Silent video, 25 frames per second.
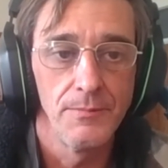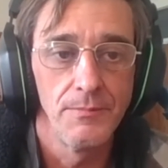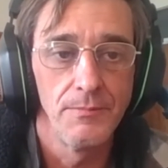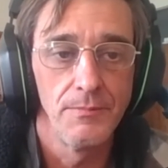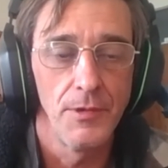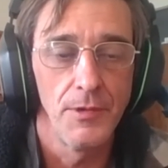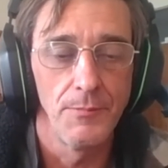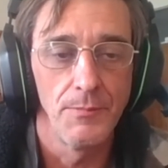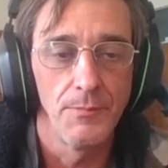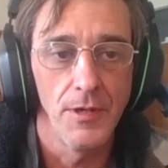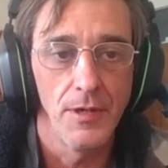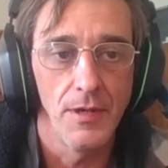
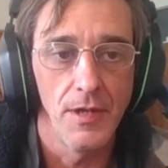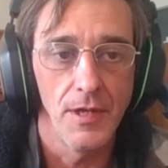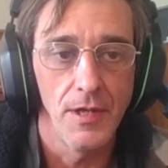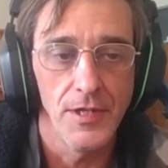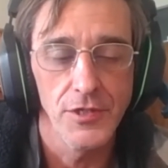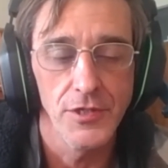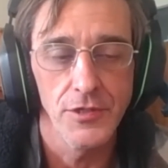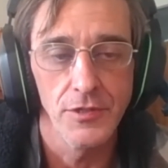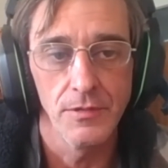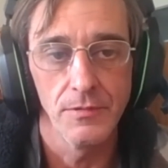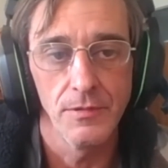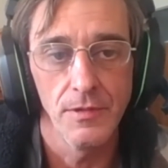
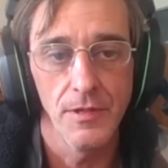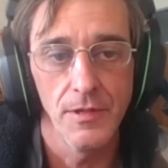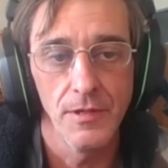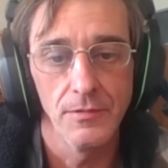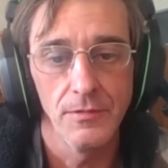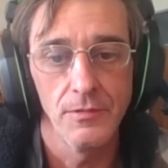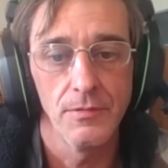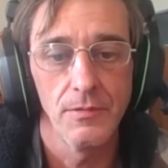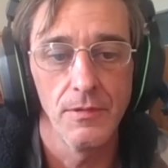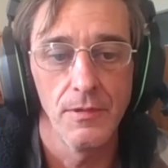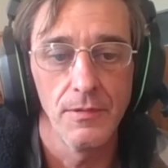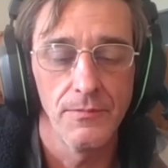population,
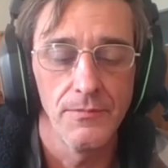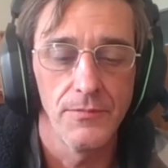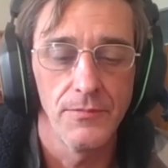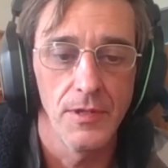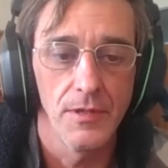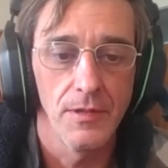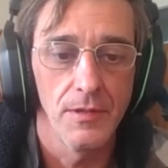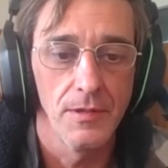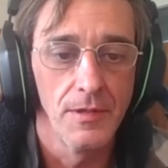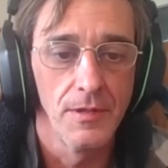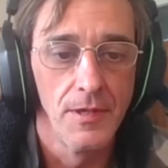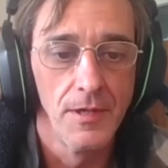
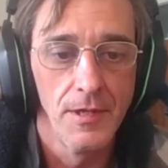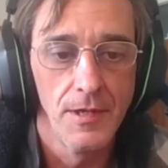the